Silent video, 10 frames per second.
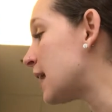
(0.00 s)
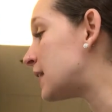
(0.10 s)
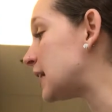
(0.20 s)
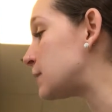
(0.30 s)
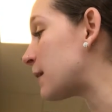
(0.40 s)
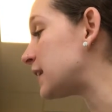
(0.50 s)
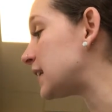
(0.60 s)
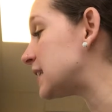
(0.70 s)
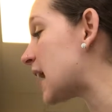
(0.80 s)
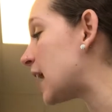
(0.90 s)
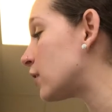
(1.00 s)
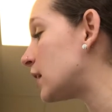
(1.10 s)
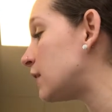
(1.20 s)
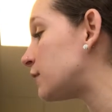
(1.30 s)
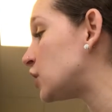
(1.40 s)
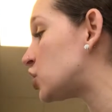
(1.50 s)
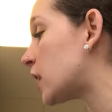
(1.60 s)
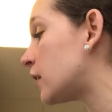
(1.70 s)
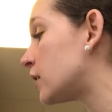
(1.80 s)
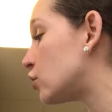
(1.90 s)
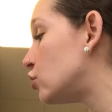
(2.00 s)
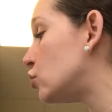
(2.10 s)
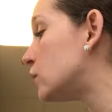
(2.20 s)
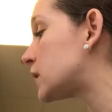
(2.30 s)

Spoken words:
they spent the entire evening sharing their new